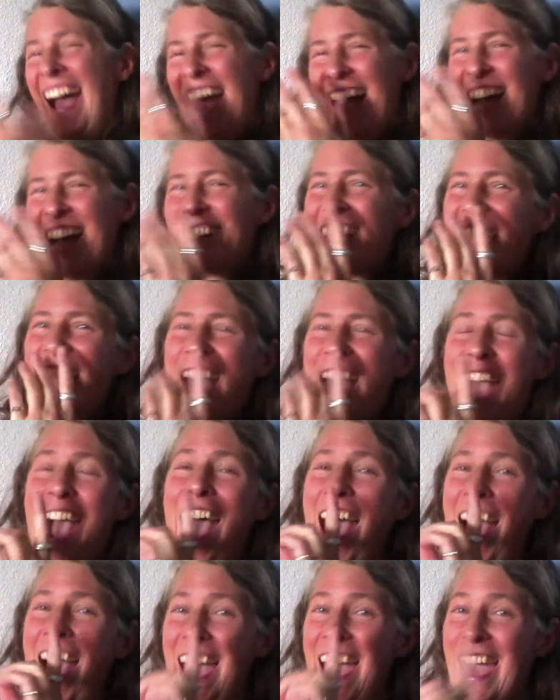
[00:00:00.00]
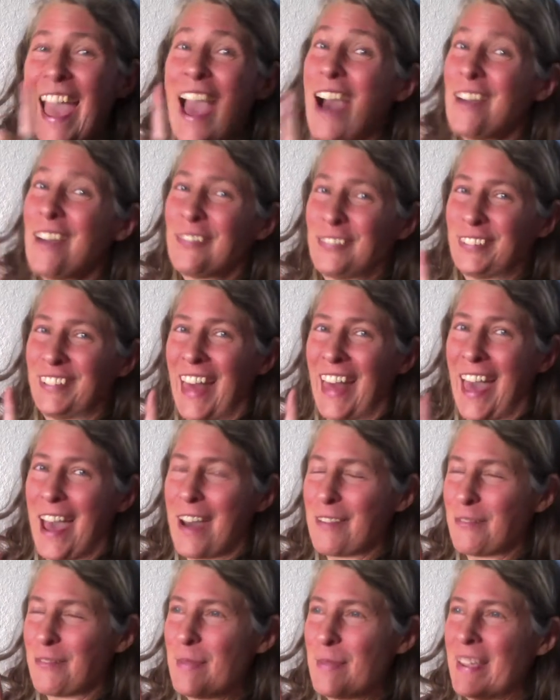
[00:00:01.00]
Okay, I have to
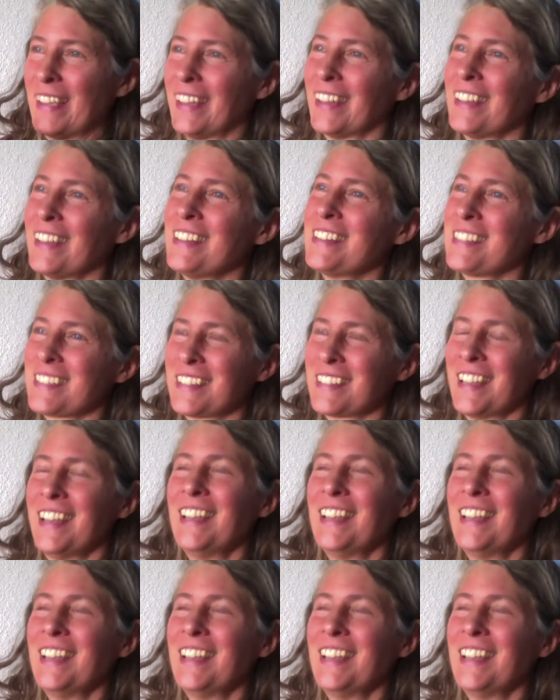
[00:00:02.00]
laugh because